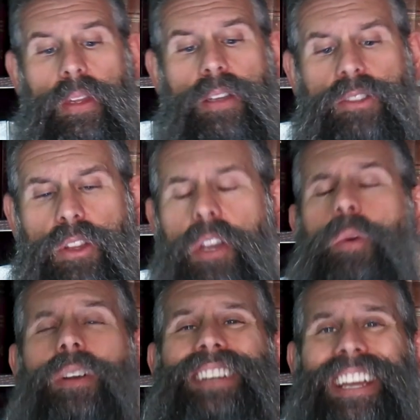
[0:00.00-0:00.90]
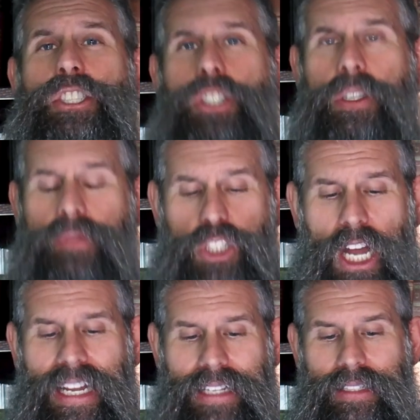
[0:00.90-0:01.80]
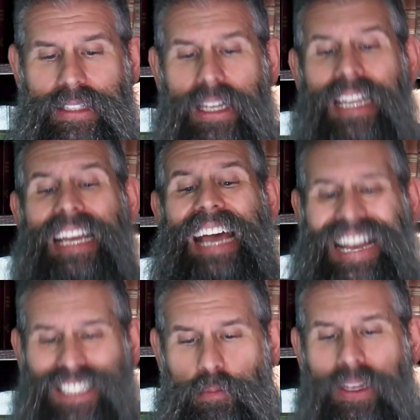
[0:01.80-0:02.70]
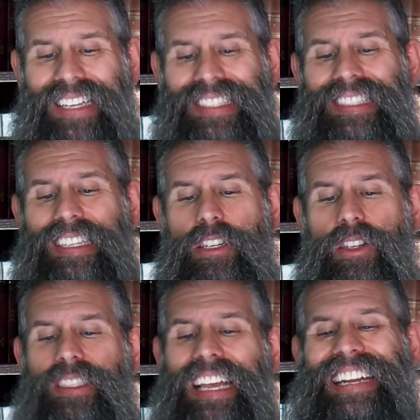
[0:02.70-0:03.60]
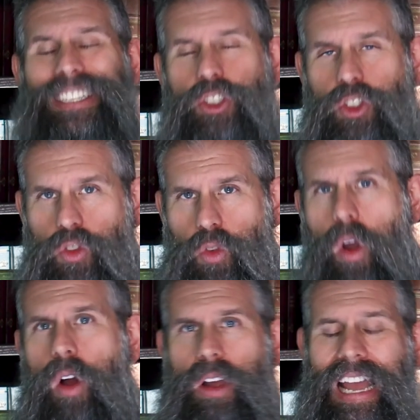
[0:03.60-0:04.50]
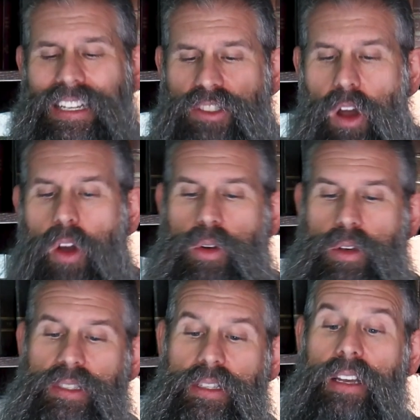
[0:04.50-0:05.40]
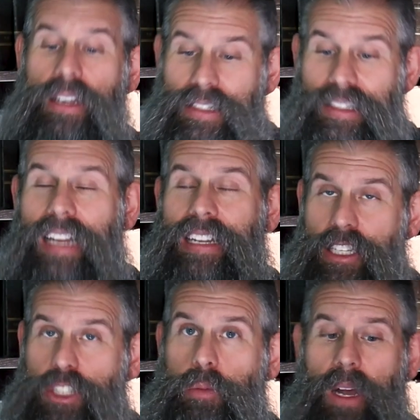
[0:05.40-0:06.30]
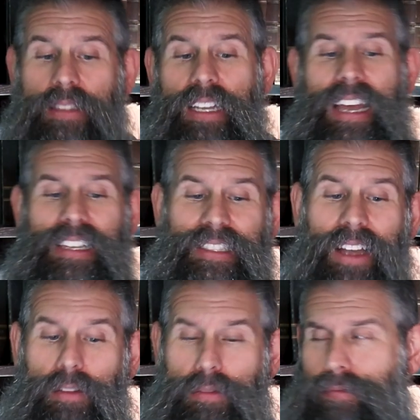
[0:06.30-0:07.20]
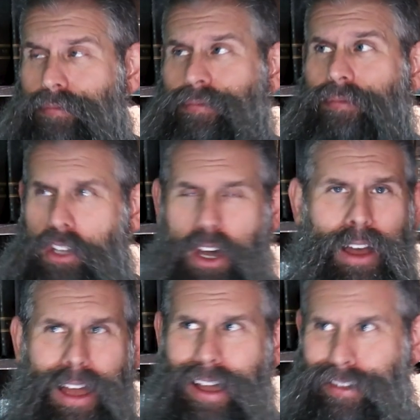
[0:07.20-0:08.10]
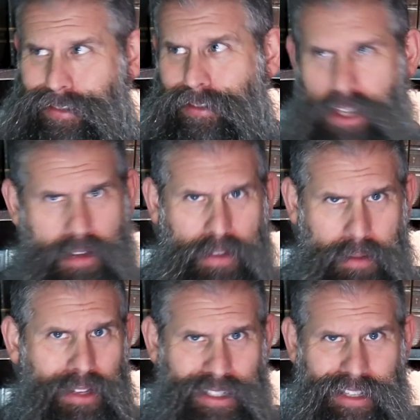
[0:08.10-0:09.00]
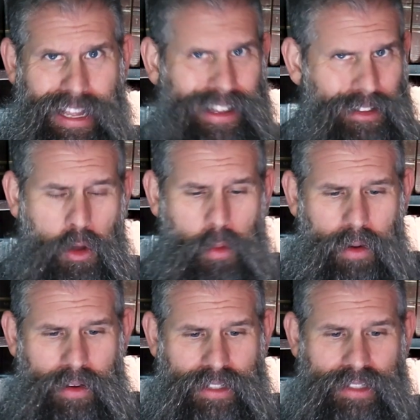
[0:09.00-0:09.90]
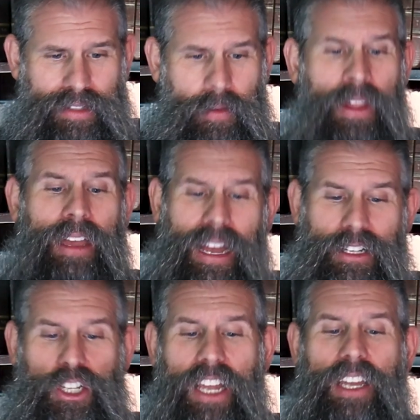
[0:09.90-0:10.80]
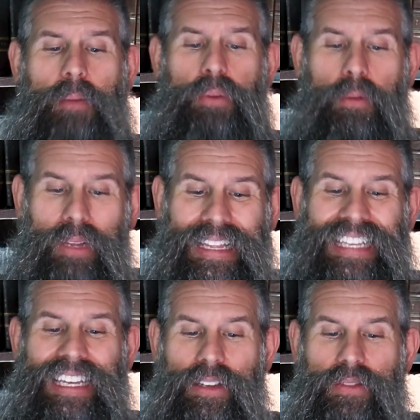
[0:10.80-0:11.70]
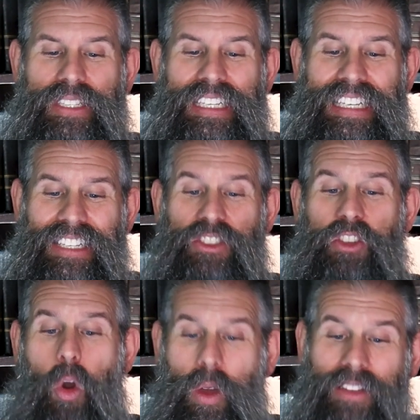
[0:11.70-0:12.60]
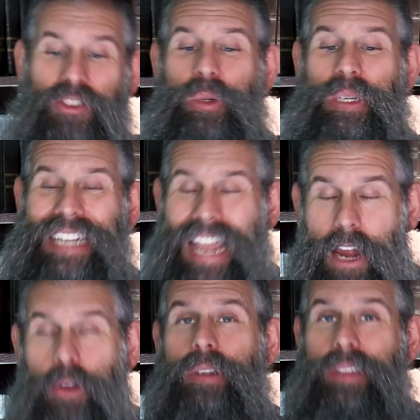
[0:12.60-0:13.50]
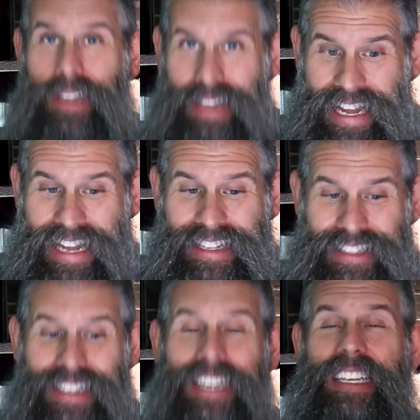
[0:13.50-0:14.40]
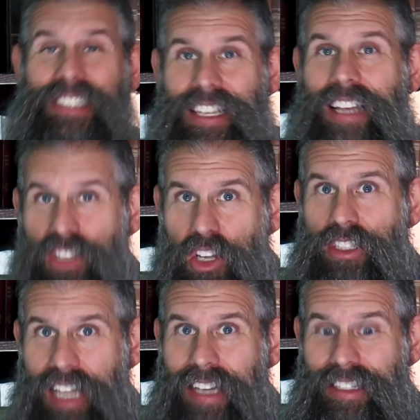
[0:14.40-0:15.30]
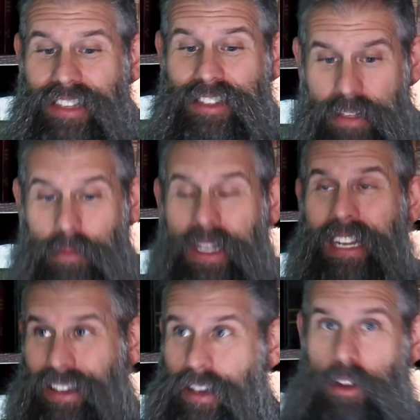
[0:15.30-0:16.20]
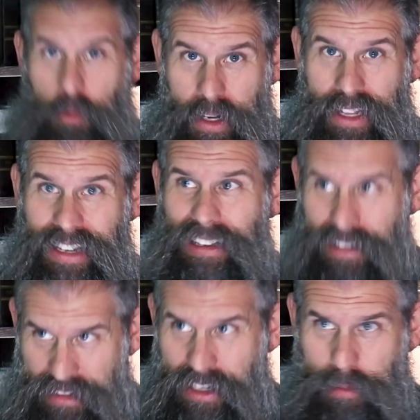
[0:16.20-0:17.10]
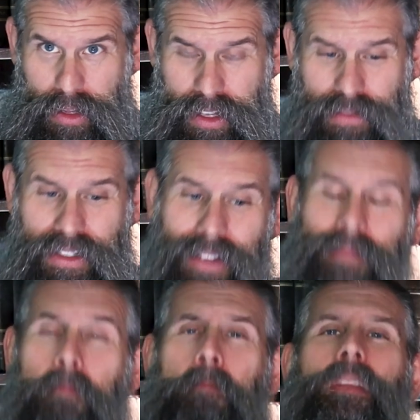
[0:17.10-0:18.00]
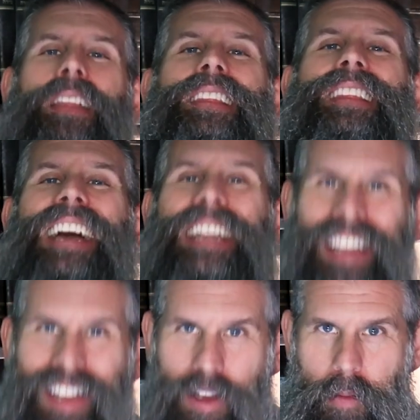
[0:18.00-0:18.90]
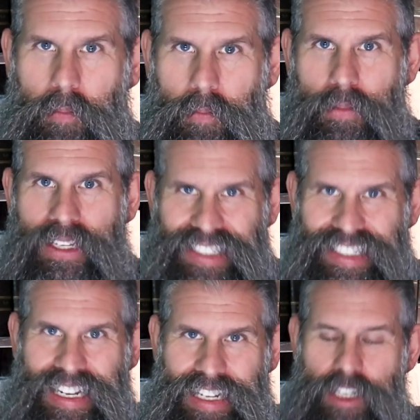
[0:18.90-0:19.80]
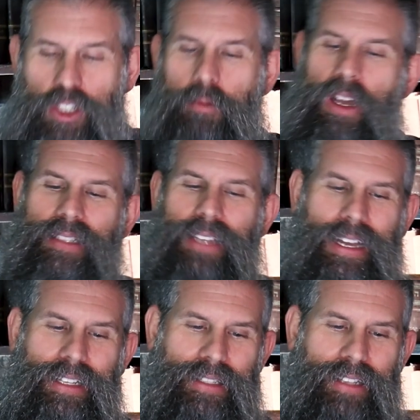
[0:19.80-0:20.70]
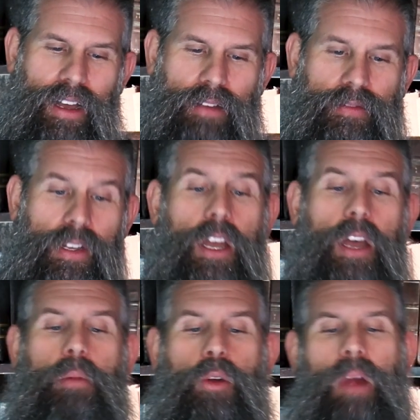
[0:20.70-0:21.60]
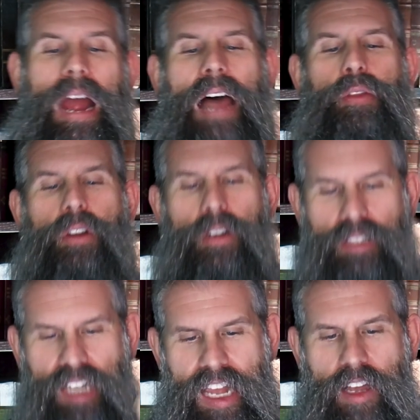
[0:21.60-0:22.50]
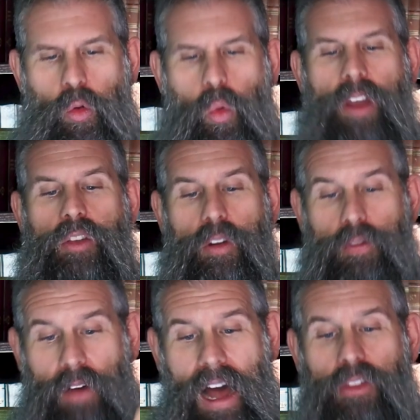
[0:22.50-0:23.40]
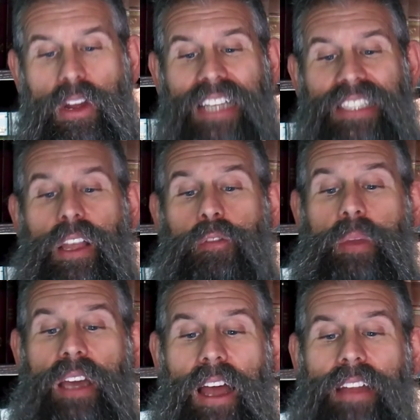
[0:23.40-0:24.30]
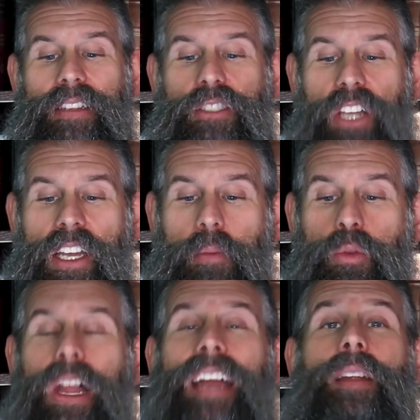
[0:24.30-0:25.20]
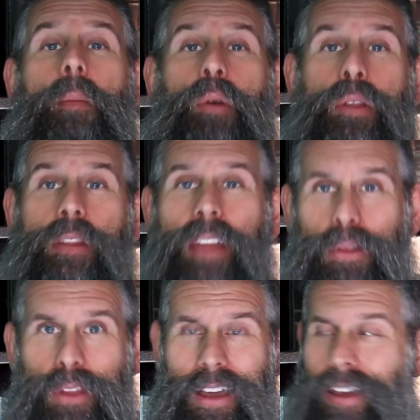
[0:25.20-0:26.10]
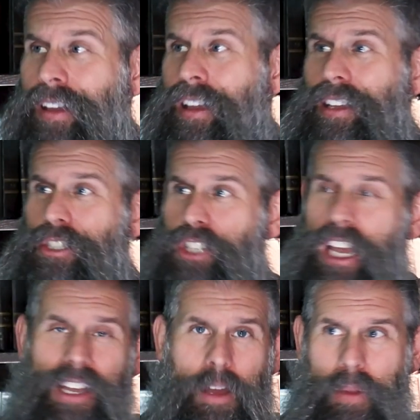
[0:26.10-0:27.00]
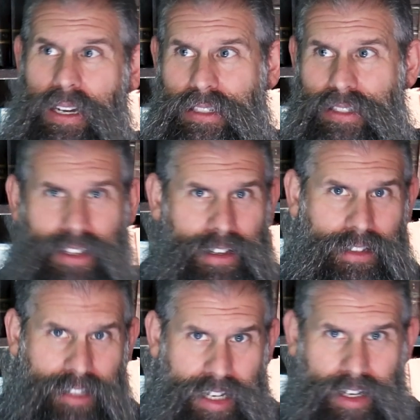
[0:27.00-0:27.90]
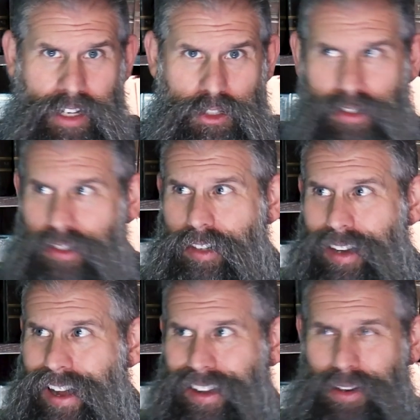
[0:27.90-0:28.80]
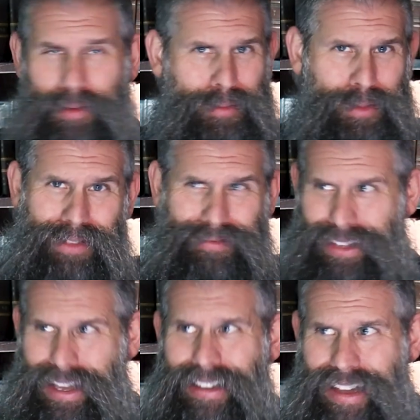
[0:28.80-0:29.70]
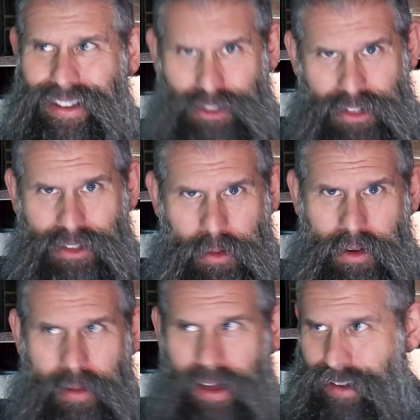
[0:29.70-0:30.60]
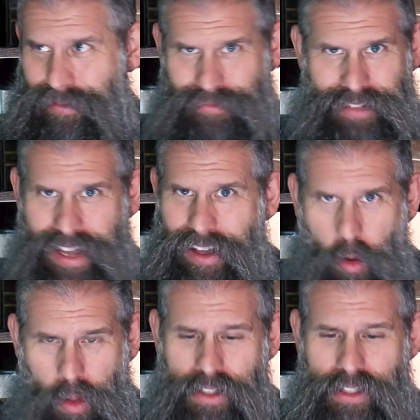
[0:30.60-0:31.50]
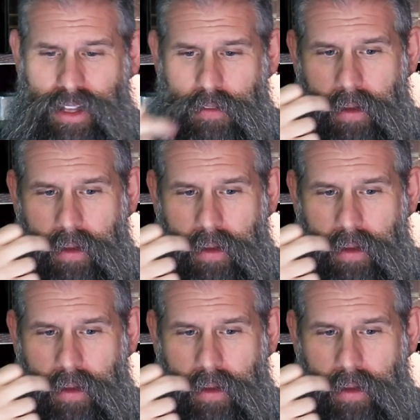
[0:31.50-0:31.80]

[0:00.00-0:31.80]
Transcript: So they were a nation of giants, as big as cedars and as strong as oaks. Said Ishmael to Esav, go ahead, give him this land, no worries. And Jacob believes he is going to inherit the land, says our text. Meaning, really? He believes it? Let him, said Ishmael to Esav. But rather, take what your father has left behind, and Jacob will end up with nothing. Jacob and his teenagers, they're not going to, sure, don't worry about it. Take all the stuff